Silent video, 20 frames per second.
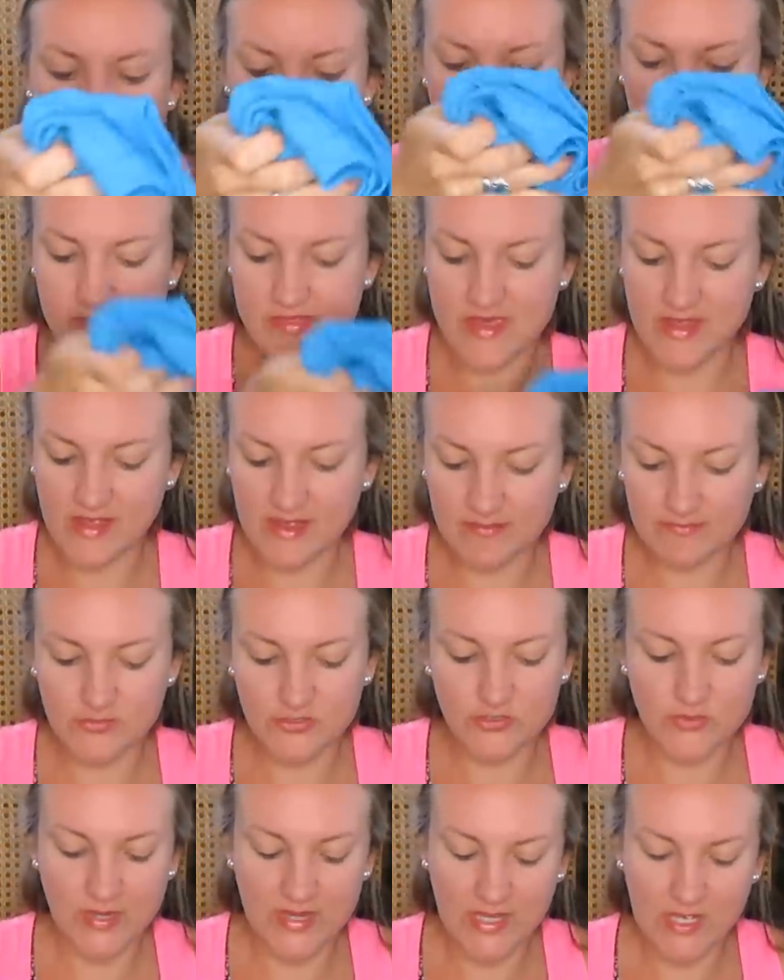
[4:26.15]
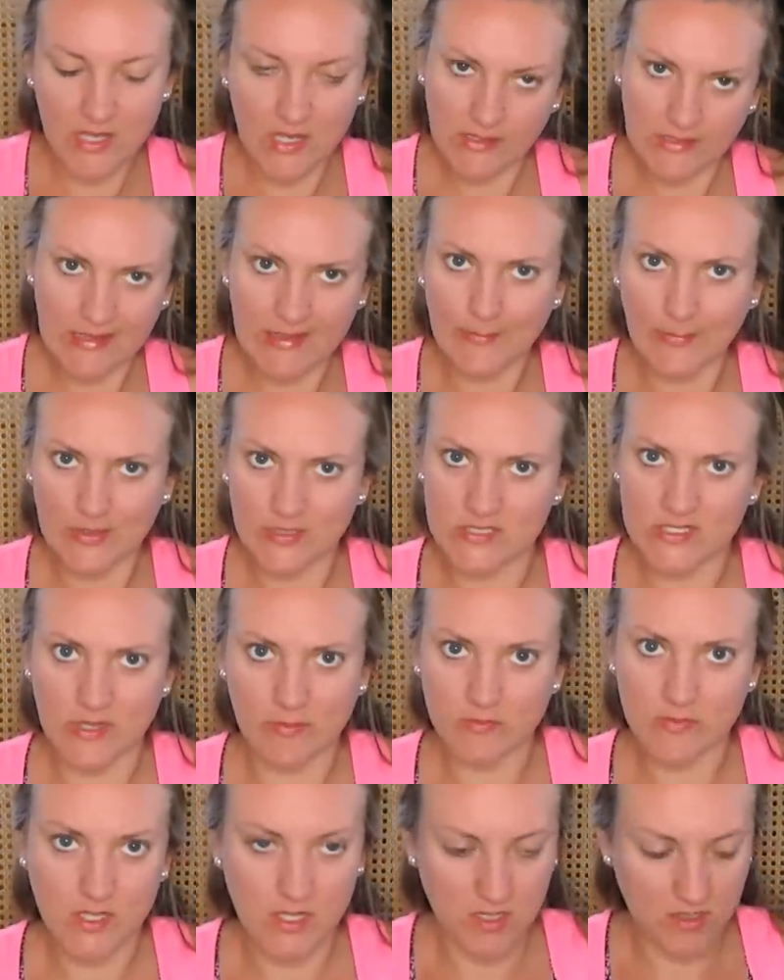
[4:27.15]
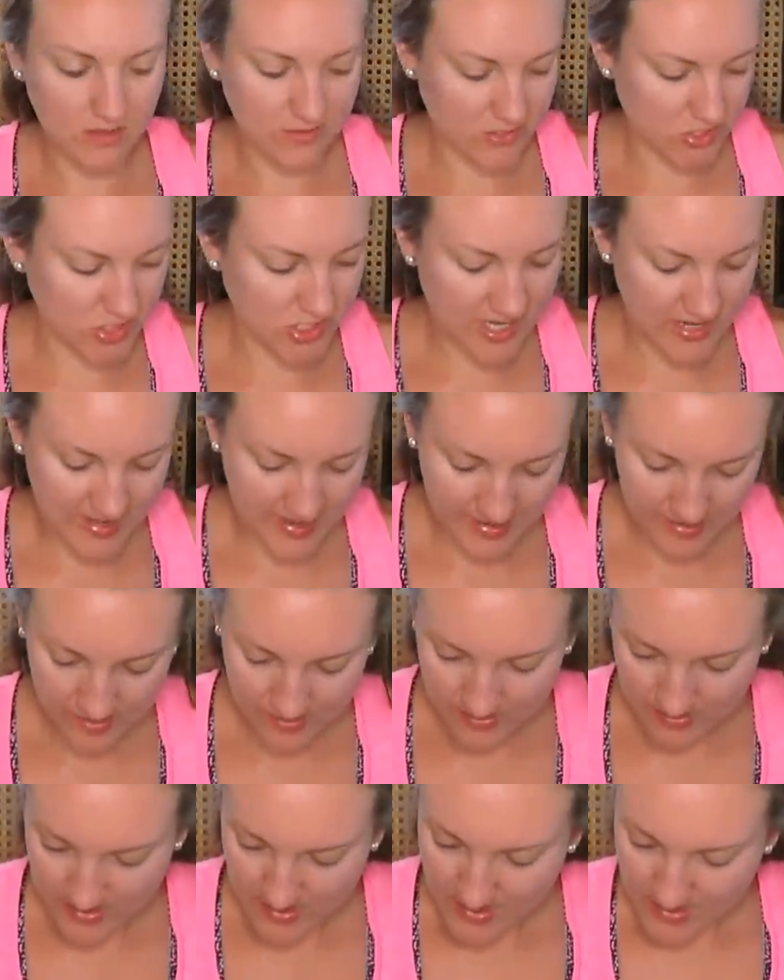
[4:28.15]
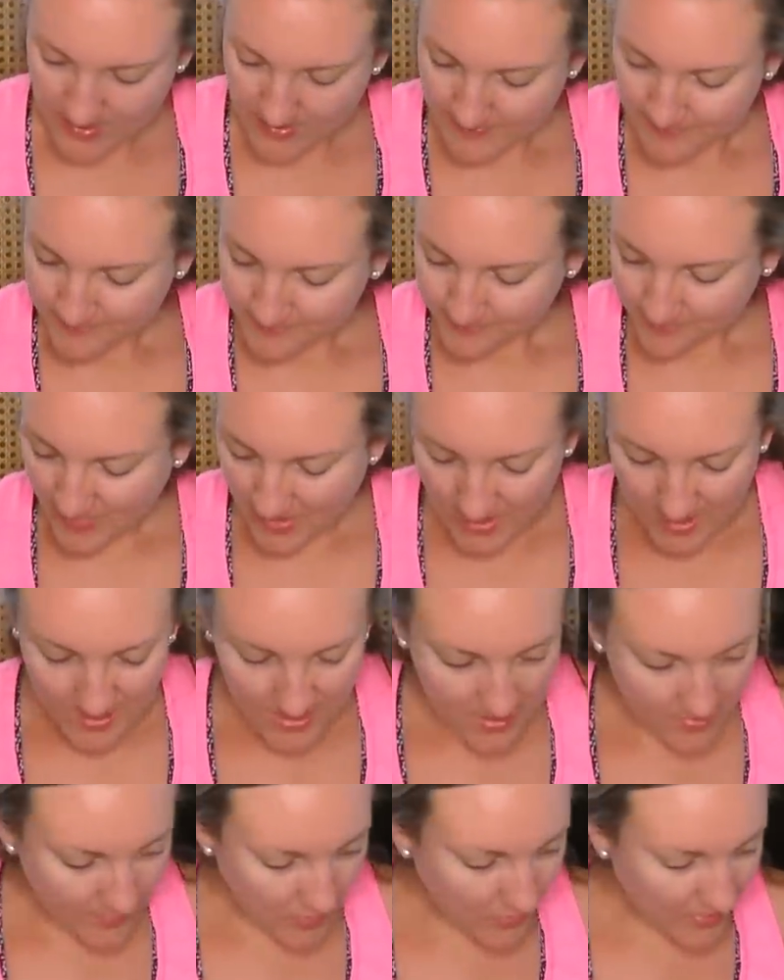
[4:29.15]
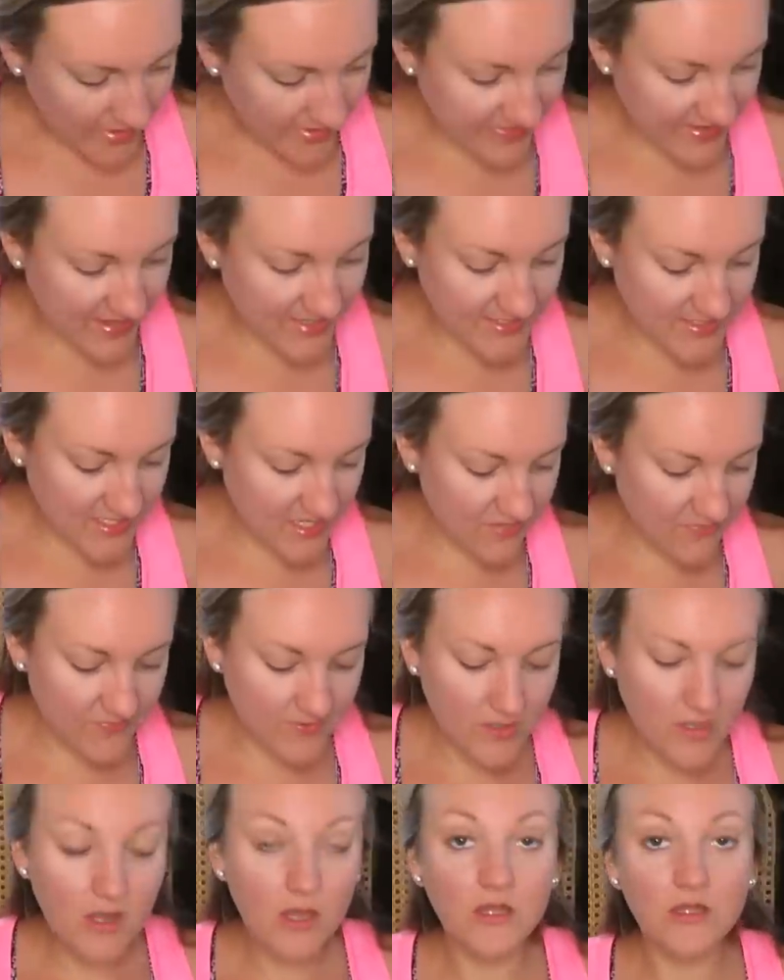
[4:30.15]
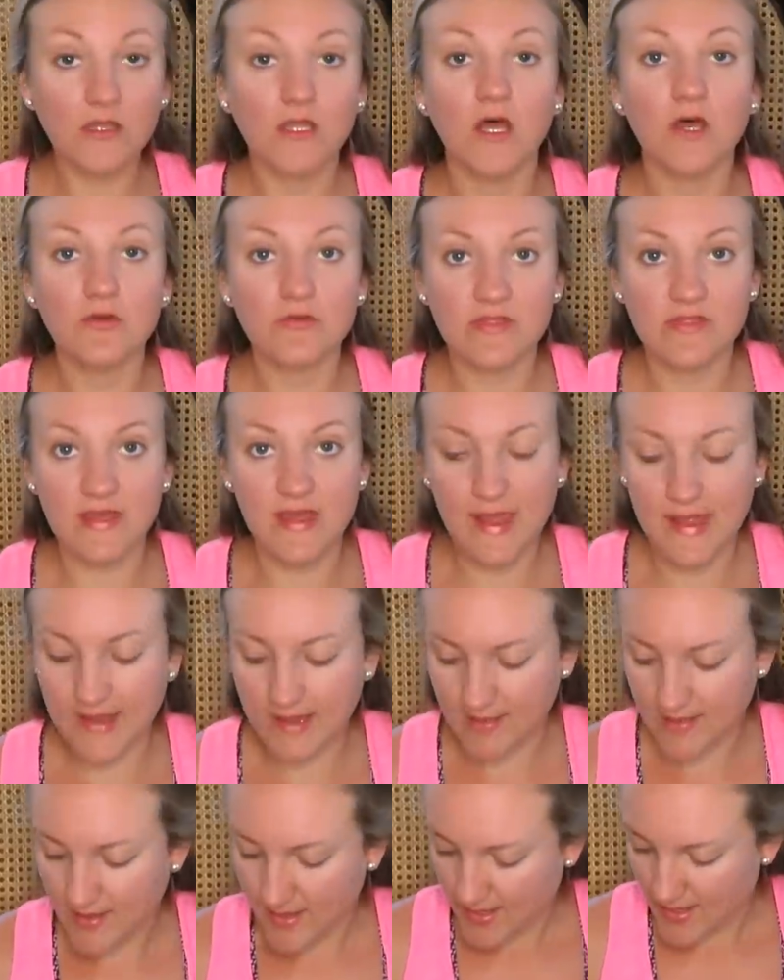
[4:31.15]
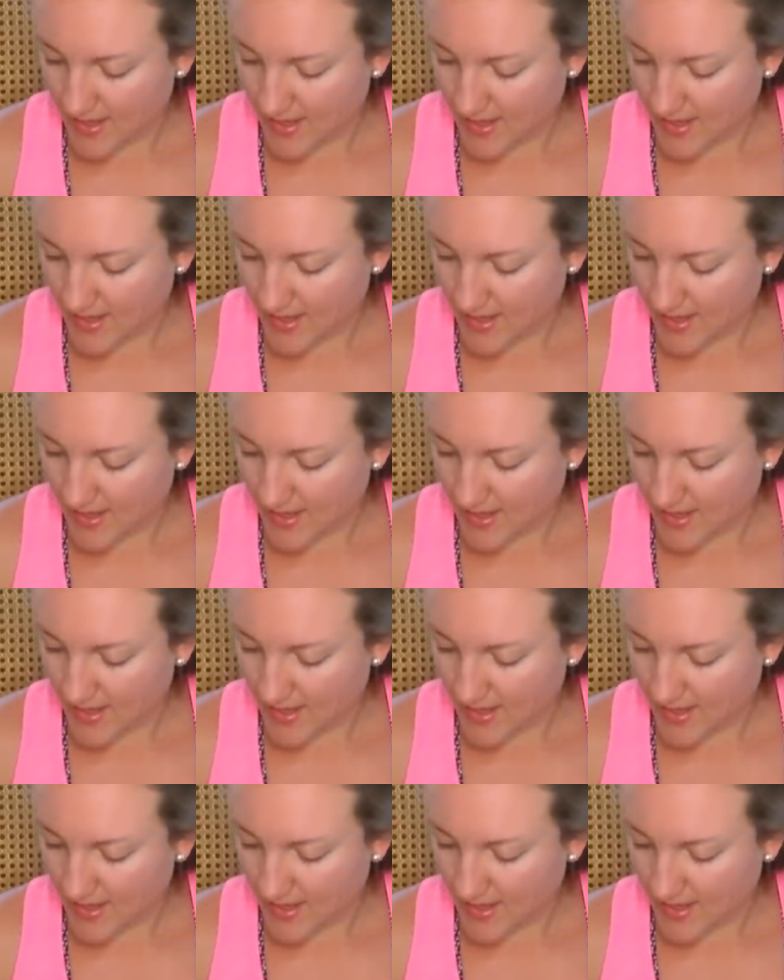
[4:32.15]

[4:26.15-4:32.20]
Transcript: I think I'm shrinking them or something in the dryer. Um, okay, that is it for clothing.